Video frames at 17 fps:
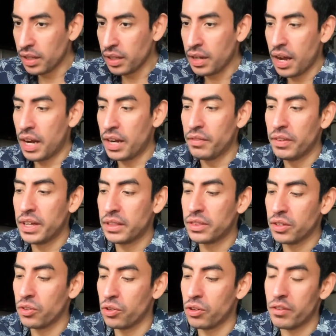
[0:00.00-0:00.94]
kind of like
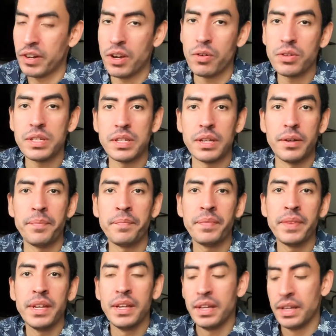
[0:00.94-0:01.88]
the gloriosum
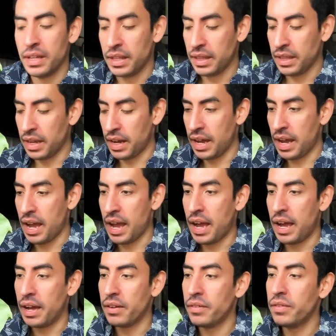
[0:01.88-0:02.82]
that I
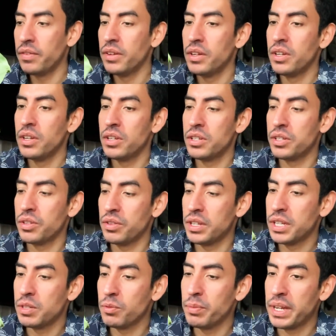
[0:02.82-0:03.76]
have. So
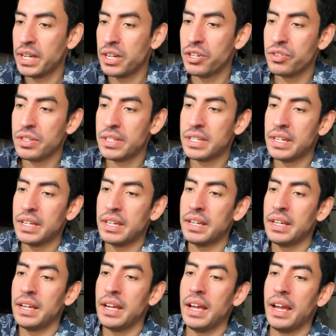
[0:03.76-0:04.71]
this will be
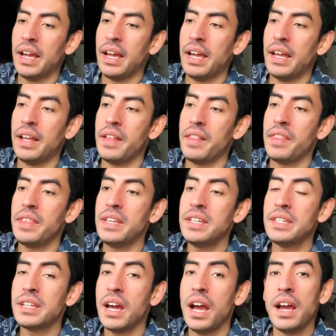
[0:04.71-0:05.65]
interesting. And
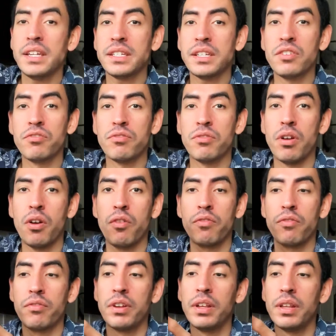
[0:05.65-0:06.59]
these guys can grow
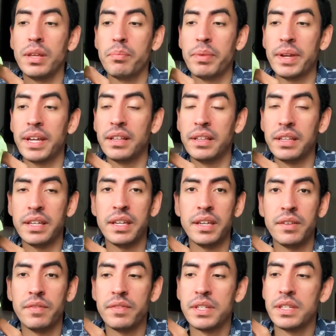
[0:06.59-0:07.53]
really big
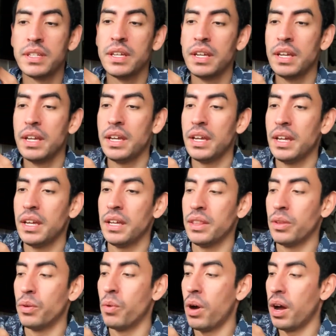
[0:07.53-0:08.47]
leaves in
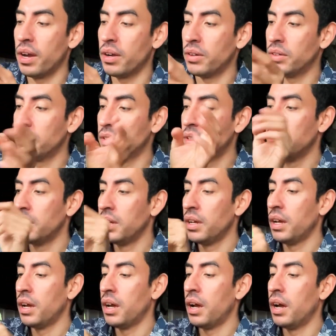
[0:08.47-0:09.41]
the wild.
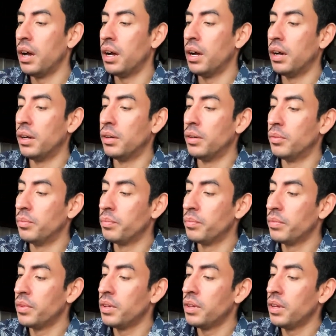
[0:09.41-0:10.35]
I
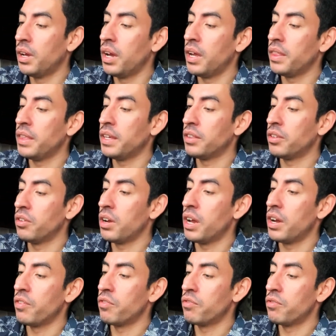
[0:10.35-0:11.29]
think they'll
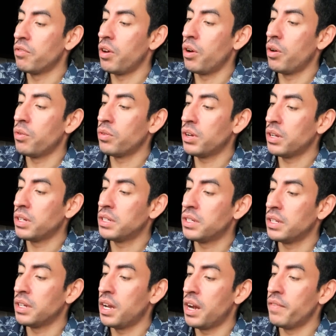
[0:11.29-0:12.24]
kind of grow
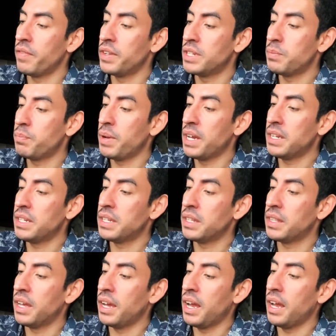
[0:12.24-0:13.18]
to kind of the space
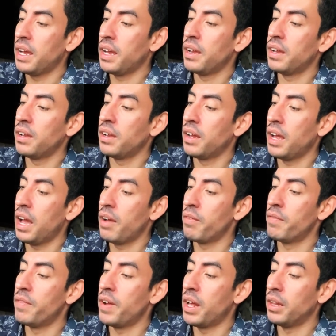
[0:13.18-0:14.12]
that they have
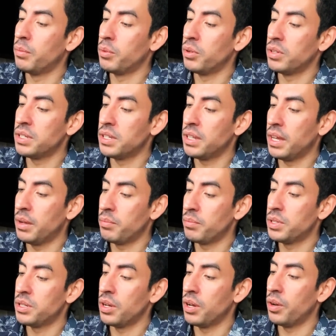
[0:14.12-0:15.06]
available to them.
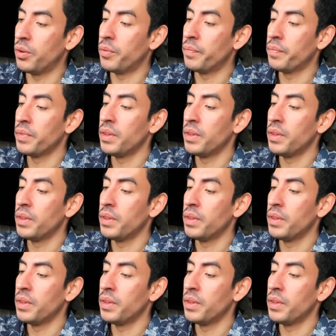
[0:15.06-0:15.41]
So